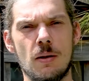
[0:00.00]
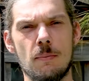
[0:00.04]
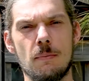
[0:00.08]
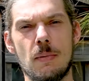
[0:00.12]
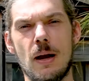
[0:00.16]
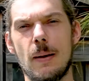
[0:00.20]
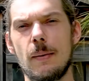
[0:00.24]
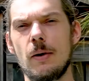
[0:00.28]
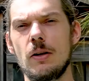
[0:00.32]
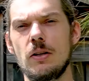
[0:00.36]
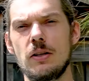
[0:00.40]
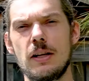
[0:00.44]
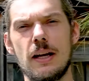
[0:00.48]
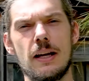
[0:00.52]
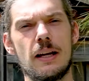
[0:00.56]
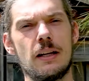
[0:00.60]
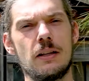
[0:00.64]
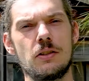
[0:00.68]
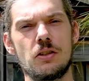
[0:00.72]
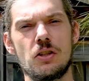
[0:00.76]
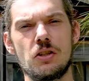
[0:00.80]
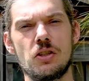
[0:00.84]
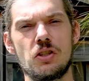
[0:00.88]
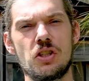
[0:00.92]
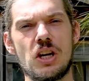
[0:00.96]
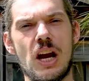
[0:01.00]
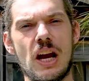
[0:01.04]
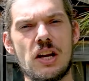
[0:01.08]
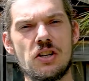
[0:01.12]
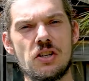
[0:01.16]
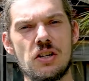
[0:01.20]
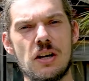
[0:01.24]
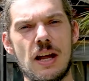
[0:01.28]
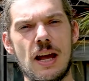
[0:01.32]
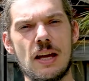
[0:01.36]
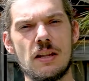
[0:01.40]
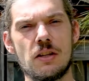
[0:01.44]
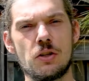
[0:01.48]
Maybe, yeah, just change
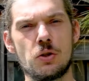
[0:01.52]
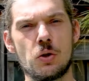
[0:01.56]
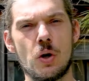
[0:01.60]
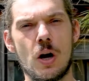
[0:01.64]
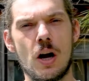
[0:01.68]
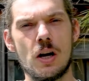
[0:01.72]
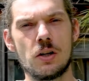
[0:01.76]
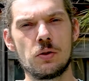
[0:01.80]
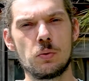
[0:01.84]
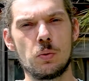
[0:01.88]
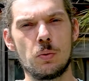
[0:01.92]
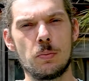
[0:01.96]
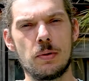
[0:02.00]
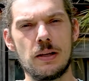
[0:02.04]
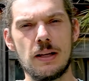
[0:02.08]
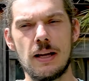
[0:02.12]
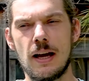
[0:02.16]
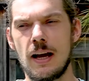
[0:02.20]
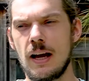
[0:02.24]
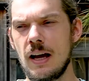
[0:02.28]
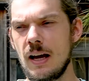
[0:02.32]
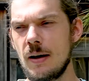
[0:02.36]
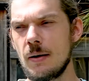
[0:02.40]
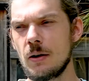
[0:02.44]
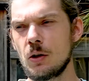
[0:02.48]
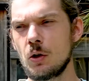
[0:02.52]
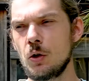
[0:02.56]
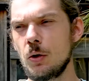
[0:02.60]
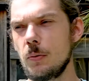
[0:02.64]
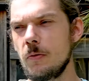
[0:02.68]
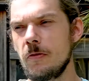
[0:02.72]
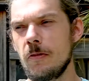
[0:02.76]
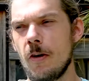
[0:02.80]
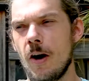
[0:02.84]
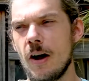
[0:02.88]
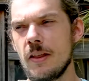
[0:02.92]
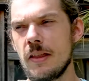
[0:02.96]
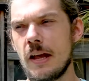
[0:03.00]
it out. The trucks will be, could
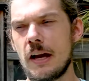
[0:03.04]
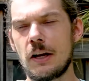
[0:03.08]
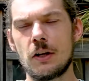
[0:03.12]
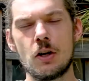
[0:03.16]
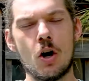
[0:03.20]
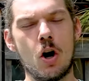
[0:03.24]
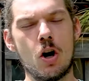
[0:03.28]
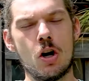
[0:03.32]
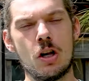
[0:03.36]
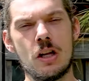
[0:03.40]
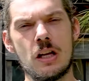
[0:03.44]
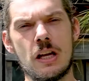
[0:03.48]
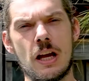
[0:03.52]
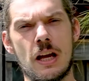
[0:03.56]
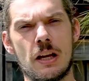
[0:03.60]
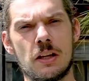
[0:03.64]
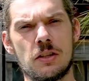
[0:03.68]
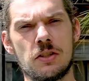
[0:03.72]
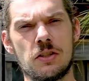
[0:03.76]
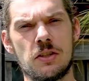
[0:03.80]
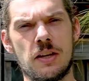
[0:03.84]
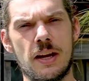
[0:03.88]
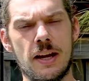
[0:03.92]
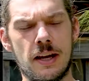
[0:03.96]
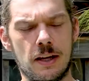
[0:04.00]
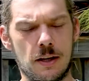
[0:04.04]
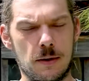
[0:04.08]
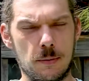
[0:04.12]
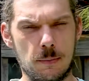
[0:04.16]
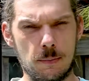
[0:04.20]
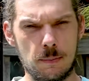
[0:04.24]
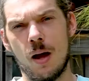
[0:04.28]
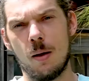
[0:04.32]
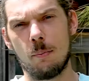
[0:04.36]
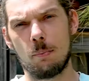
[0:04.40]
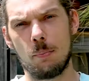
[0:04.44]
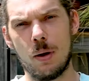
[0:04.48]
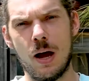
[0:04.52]
find that Goldilocks deck.
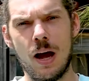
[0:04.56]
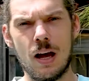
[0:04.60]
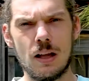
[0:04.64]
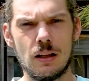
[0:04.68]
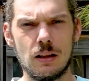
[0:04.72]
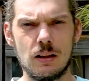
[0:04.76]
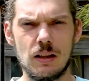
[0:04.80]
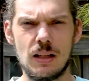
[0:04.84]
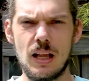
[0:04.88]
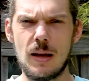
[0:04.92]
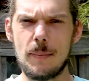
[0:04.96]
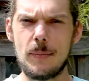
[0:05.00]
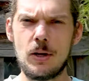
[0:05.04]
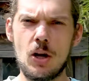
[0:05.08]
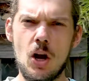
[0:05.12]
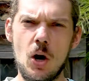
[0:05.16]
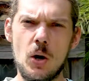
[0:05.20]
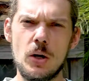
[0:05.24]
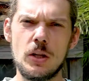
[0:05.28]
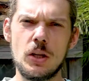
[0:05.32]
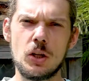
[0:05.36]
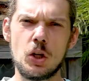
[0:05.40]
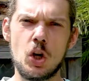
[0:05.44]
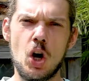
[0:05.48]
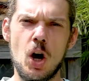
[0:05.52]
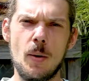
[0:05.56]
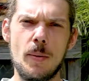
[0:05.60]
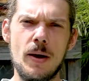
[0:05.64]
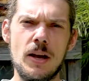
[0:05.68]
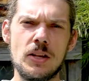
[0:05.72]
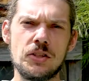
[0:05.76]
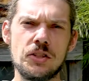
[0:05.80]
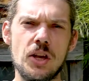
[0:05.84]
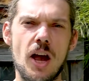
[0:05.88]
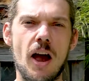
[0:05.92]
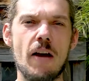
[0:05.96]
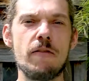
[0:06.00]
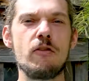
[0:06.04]
But let me know in the
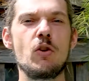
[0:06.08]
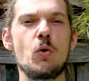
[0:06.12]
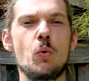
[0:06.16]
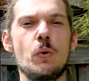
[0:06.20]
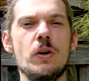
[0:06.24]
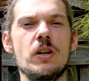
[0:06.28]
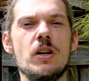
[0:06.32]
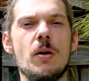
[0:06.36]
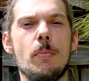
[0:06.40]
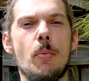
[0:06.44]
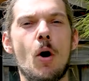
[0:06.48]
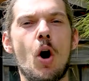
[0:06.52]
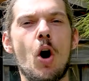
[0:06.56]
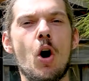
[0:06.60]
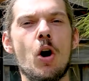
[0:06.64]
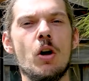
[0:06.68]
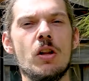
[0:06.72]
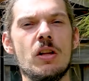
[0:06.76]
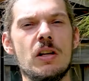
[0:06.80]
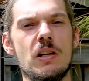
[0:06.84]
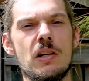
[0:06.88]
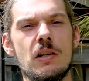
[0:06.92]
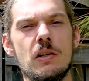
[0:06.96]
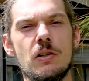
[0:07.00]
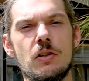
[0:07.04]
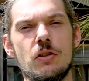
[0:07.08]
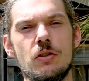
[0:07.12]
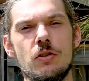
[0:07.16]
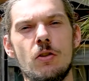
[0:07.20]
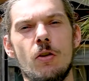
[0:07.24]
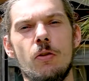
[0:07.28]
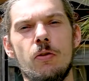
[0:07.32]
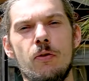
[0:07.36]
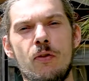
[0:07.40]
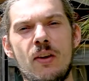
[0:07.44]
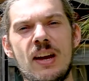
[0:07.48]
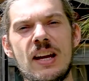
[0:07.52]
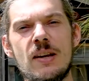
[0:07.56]
comments, have you ridden a Polar? Your
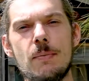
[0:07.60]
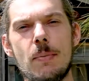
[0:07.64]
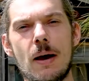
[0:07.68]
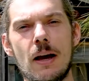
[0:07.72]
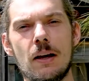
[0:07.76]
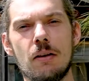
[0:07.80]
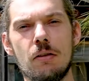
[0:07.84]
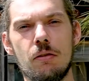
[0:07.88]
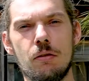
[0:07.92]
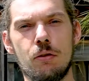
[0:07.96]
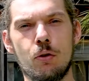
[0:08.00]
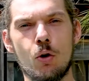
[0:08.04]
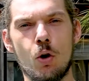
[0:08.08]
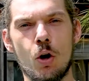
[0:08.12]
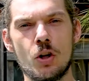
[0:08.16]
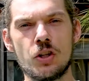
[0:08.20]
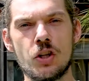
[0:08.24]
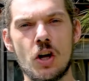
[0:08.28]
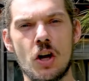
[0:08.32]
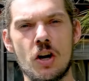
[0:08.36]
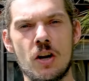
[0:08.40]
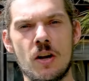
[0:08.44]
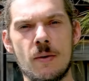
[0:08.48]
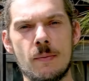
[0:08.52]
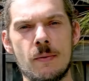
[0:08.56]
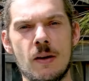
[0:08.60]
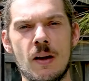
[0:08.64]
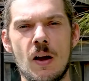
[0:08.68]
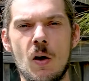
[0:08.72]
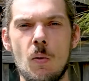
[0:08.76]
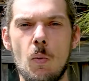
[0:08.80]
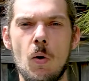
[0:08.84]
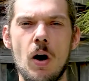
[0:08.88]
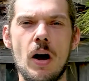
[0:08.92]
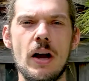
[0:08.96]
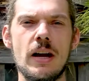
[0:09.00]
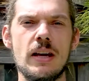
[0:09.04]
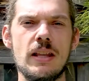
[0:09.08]
feedback and thoughts on them.
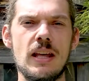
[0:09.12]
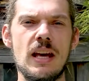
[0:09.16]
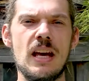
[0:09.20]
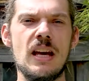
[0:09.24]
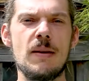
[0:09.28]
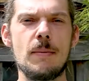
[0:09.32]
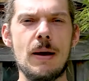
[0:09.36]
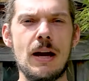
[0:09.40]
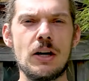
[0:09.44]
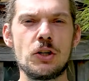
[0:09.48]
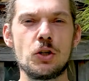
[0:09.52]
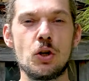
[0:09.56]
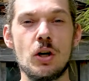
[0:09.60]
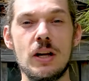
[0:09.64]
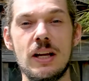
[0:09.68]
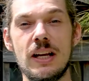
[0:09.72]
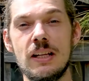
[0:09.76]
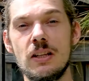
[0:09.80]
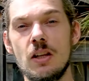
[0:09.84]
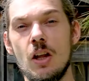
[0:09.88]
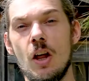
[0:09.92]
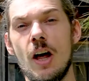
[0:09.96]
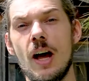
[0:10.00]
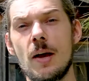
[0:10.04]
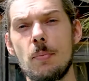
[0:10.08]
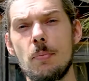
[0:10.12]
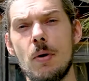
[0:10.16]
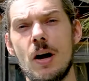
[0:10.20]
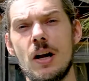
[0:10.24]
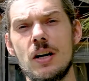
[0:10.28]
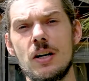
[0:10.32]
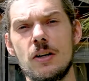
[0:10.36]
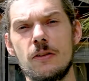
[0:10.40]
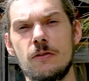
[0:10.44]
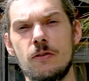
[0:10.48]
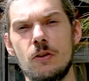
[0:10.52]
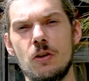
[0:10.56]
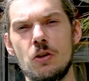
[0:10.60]
While you're there, make sure to hit the like
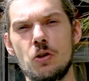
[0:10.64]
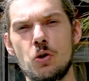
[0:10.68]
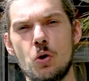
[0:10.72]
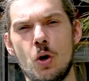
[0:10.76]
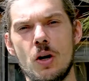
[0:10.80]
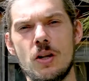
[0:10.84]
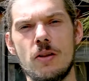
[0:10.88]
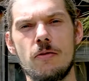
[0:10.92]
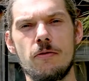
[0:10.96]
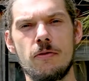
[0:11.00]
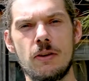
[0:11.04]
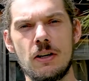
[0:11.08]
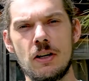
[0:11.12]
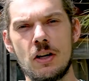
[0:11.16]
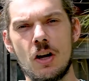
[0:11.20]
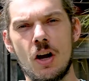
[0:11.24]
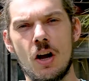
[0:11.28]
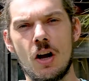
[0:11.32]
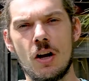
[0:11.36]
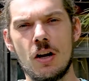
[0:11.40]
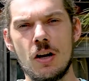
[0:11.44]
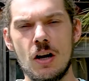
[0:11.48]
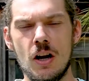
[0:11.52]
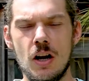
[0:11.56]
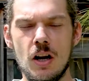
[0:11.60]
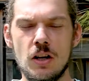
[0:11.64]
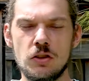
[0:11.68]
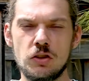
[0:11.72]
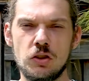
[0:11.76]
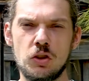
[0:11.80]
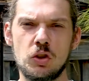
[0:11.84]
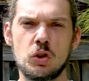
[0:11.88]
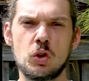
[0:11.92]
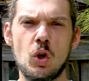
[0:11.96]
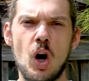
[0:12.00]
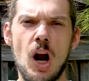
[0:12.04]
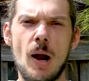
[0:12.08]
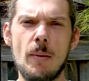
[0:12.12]
button if you enjoyed the video.
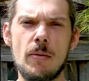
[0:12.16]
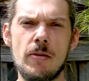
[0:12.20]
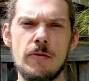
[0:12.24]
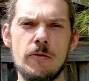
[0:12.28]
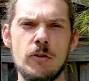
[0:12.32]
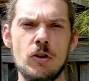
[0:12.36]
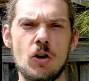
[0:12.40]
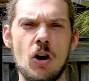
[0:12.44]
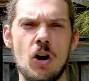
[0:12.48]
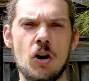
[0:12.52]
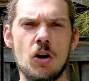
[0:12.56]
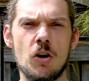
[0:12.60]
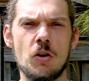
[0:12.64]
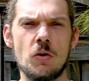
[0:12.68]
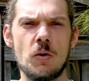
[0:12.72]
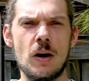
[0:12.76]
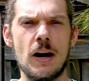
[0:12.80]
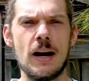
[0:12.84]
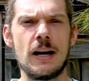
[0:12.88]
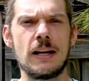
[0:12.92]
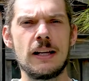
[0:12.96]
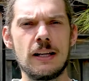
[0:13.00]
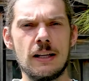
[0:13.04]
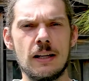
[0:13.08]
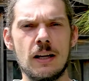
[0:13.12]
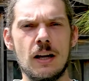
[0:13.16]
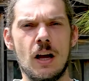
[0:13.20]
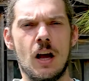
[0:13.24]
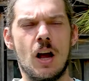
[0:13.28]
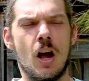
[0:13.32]
Subscribe if you're not already.